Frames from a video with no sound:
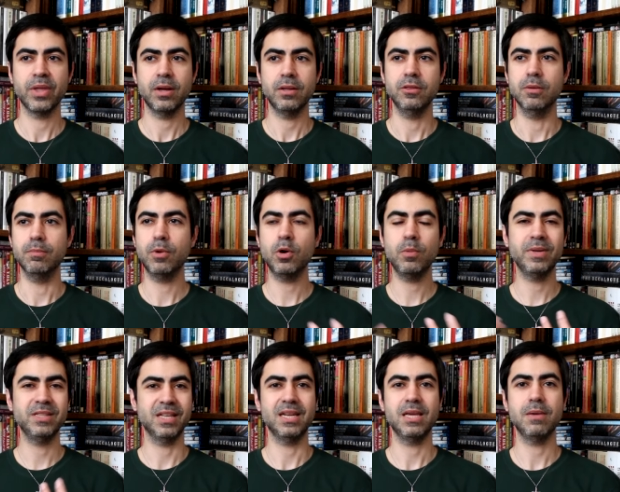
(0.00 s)
the
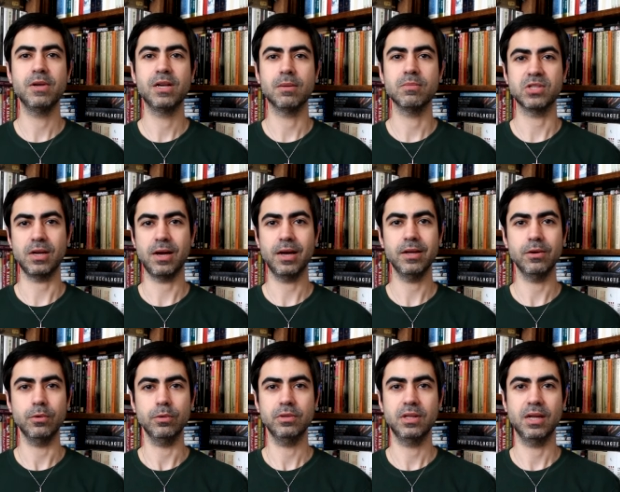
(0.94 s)
moment that he becomes
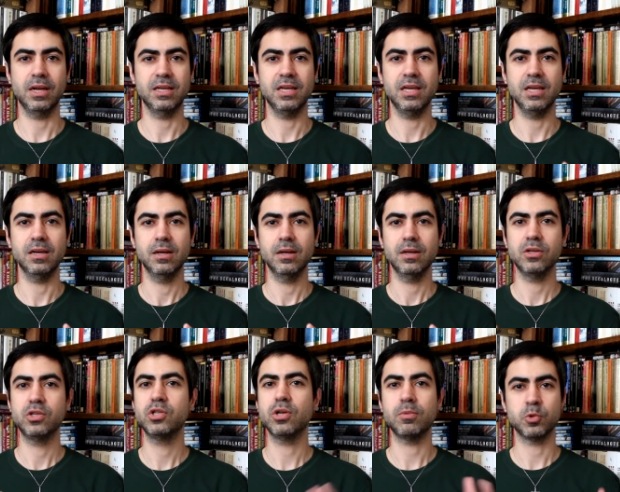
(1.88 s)
idle, that he
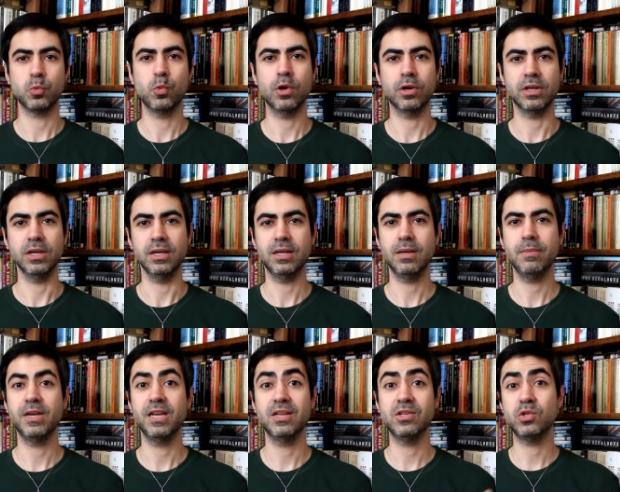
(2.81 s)
stops working, he
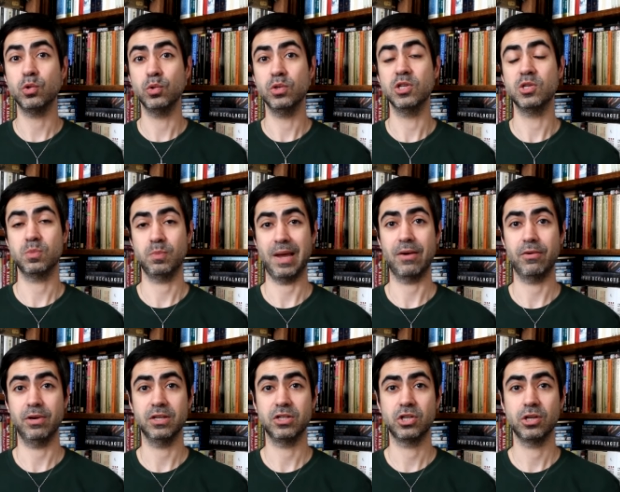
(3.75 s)
begins to
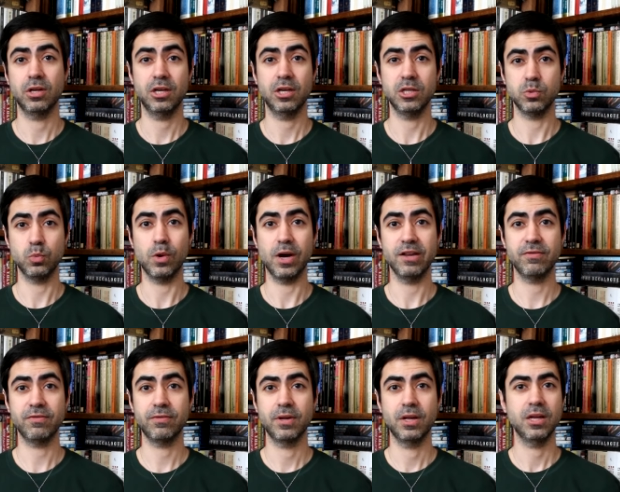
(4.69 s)
disparage his
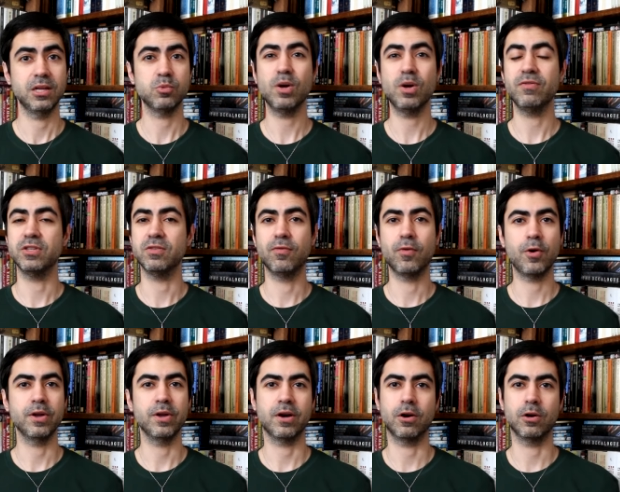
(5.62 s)
wife. His wife is
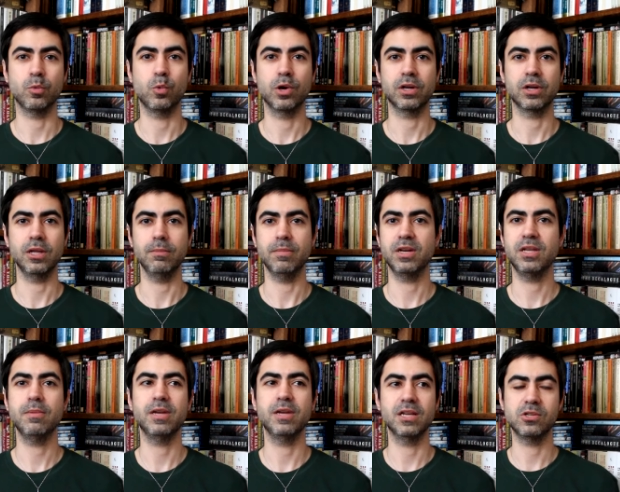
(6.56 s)
very hardworking, but
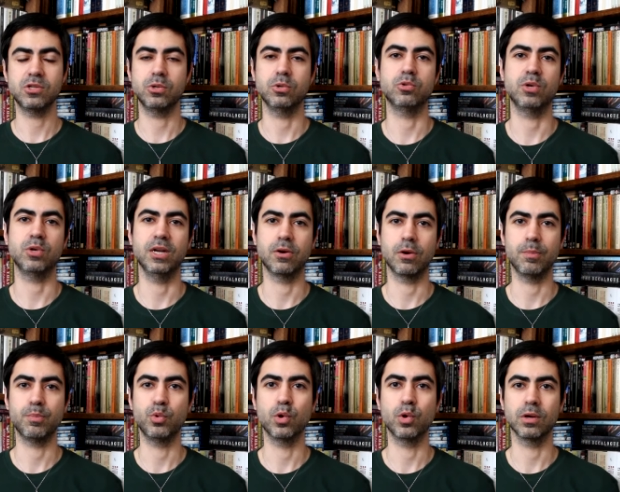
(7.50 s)
he begins to treat her
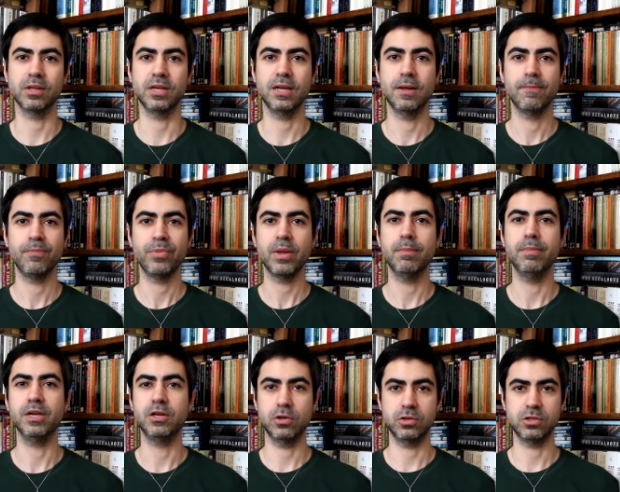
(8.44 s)
poorly
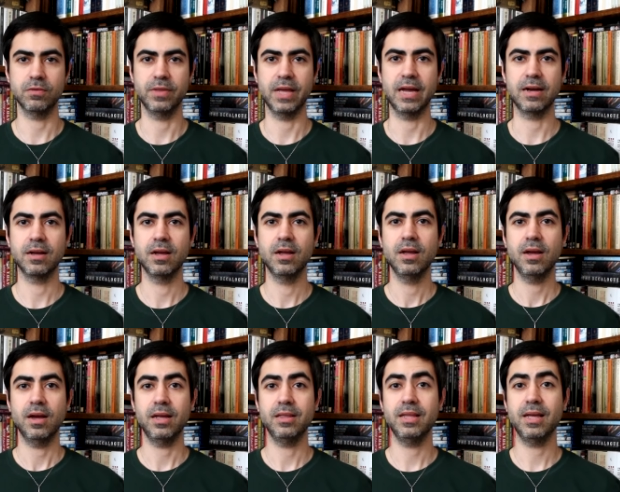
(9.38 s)
because of that.
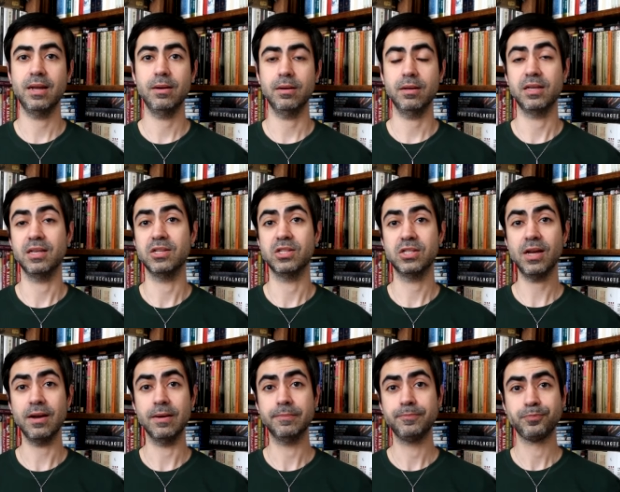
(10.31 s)
And then his
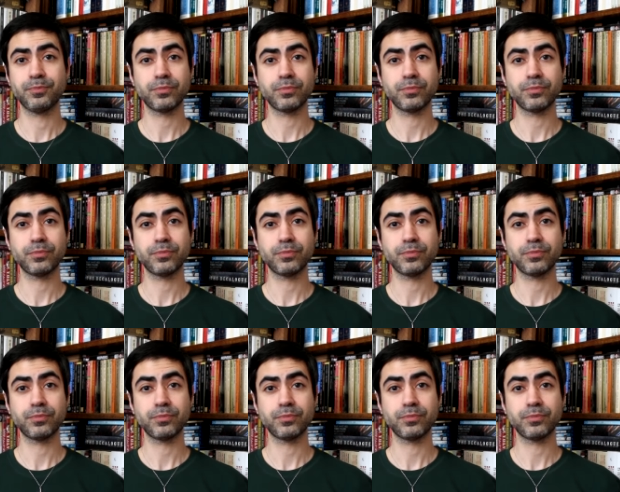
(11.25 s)
son,